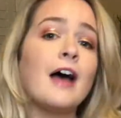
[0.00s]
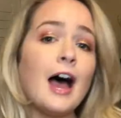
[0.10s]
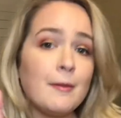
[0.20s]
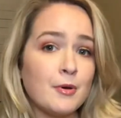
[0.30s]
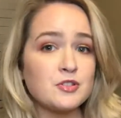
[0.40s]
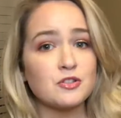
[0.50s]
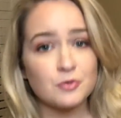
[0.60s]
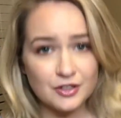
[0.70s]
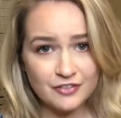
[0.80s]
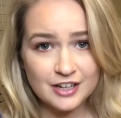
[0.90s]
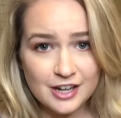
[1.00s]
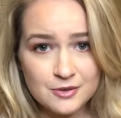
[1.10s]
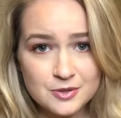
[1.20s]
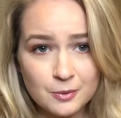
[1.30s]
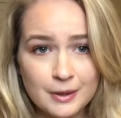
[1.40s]
I post 3 videos
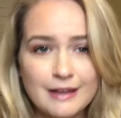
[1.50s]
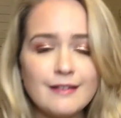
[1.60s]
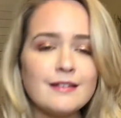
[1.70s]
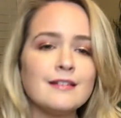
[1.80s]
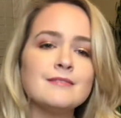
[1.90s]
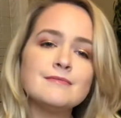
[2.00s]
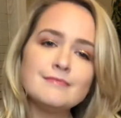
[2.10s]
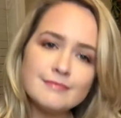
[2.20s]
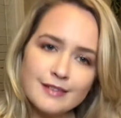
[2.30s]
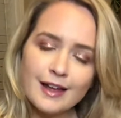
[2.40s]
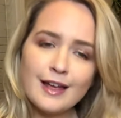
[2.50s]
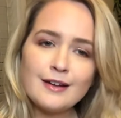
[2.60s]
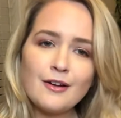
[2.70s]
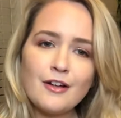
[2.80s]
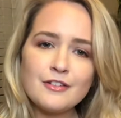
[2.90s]
a week and
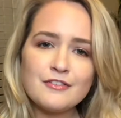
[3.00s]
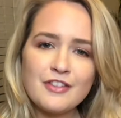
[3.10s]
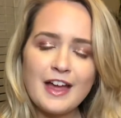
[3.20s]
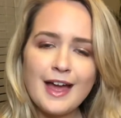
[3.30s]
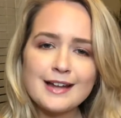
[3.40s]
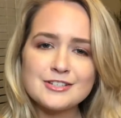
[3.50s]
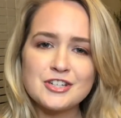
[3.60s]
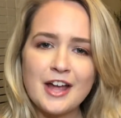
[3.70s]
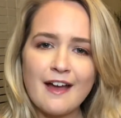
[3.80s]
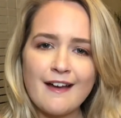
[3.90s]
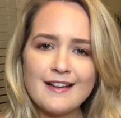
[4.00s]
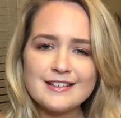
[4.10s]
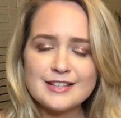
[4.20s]
all of that jazz.